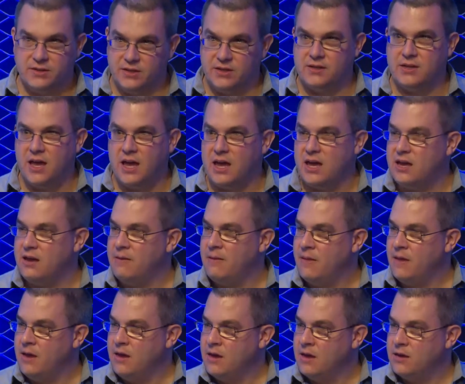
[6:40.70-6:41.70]
today,
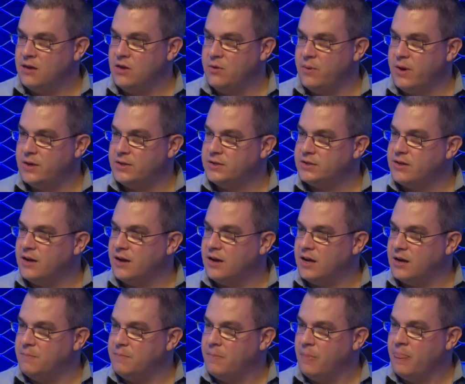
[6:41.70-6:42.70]
US
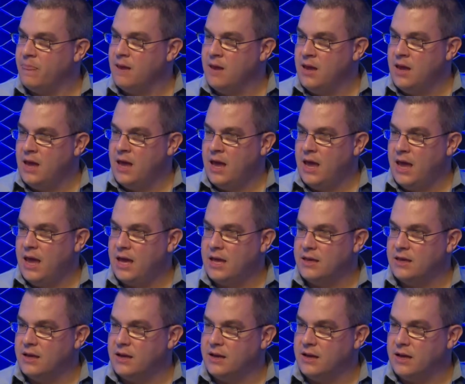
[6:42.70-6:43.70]
time.
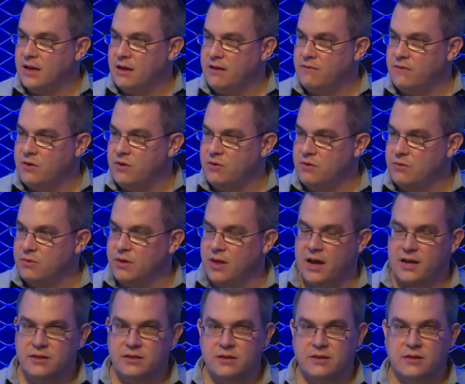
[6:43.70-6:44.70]
And if you would
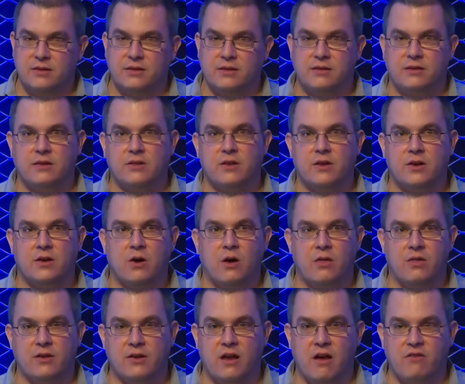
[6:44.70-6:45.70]
like to look at all
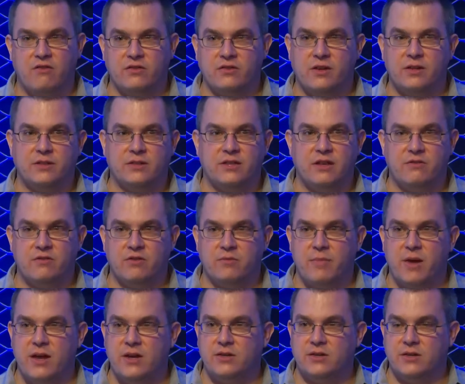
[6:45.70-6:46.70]
the governance
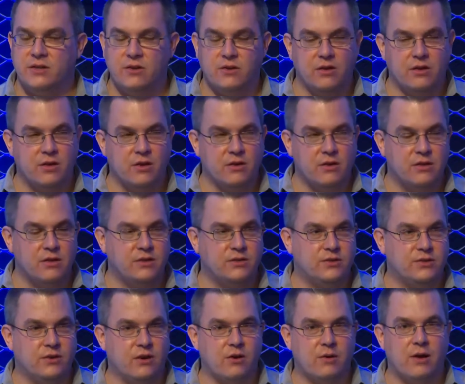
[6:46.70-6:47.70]
information, you can go to this
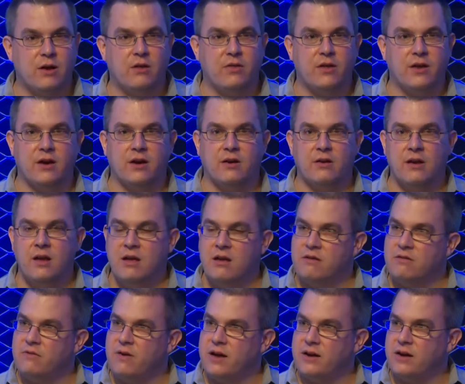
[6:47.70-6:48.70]
URL there,
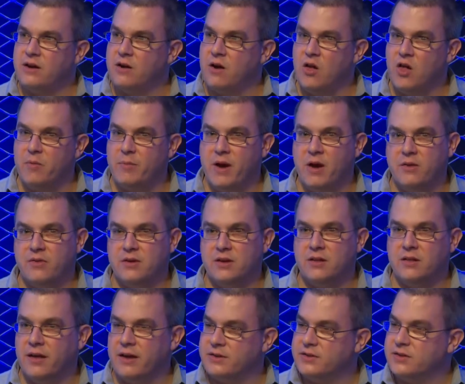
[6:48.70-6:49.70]
find out all about the
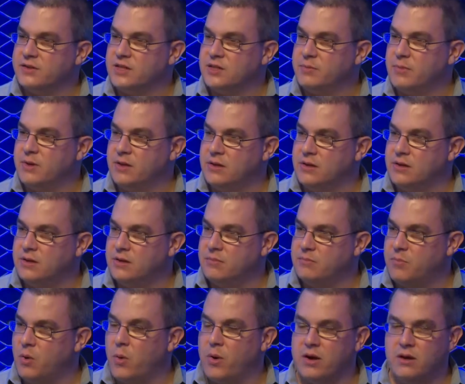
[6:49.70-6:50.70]
elections. But the
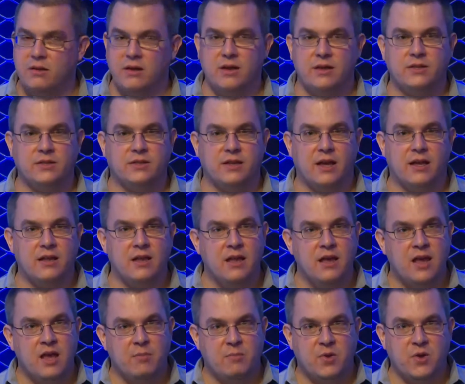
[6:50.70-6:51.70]
point is that
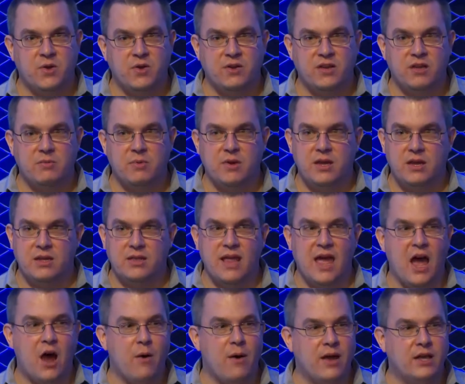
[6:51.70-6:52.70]
PeeringDB
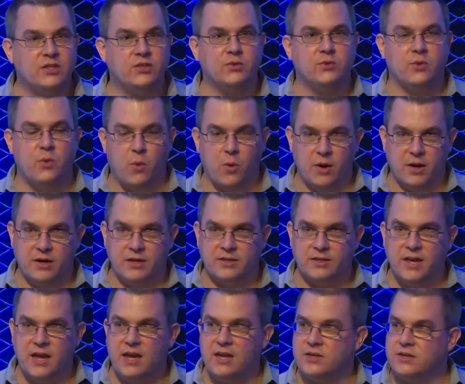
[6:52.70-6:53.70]
now as an
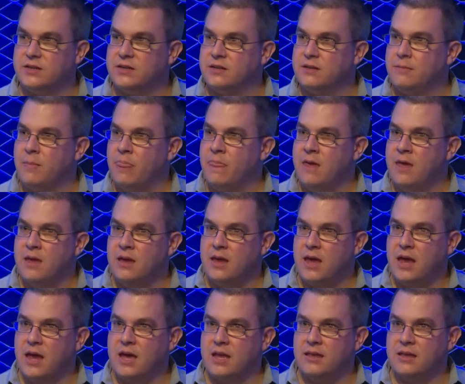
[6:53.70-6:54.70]
organization
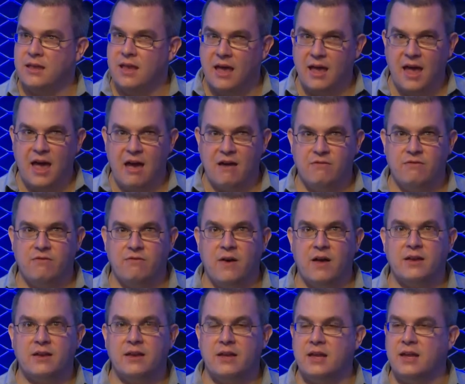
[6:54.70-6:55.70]
can have
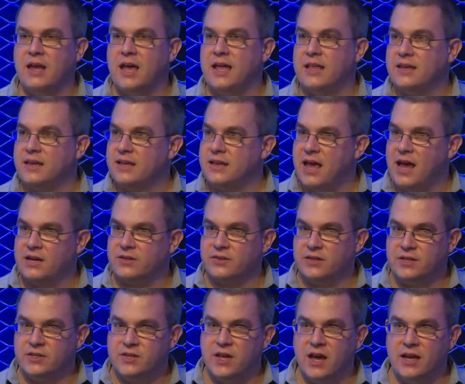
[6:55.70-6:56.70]
funding and can actually
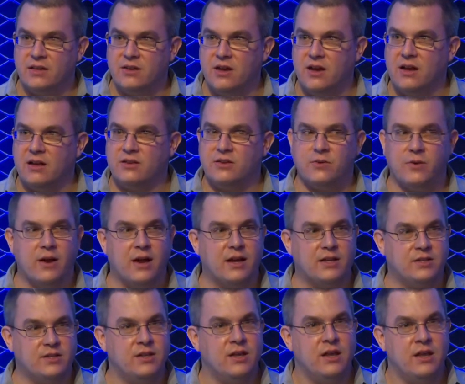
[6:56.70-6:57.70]
sign
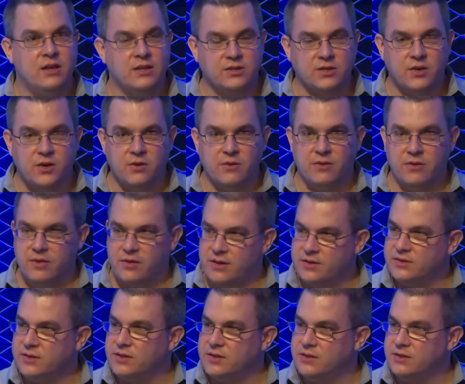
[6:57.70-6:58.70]
contracts. So
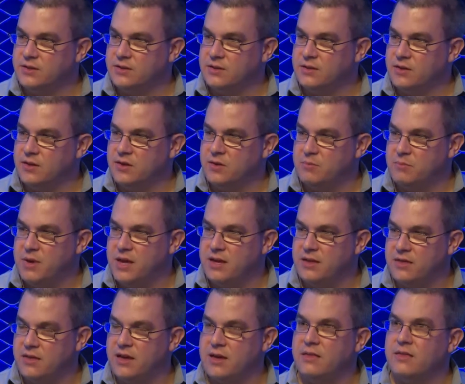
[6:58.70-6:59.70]
this is the big
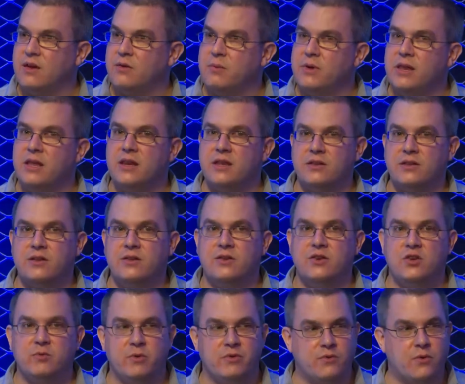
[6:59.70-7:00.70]
thing that we needed to
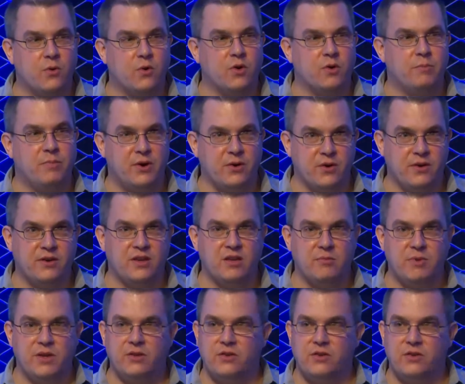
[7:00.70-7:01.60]
do before PeeringDB